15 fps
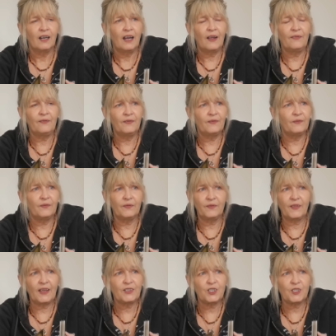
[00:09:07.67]
And
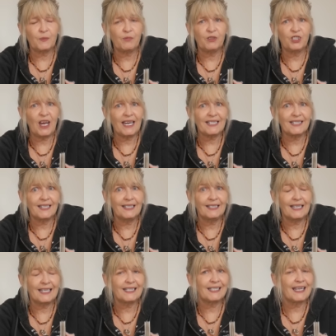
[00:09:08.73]
they're just projecting
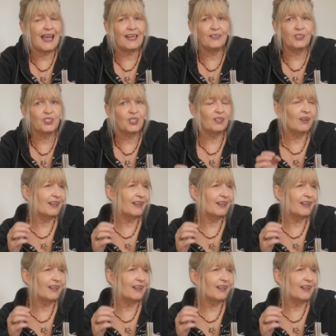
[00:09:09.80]
this energy,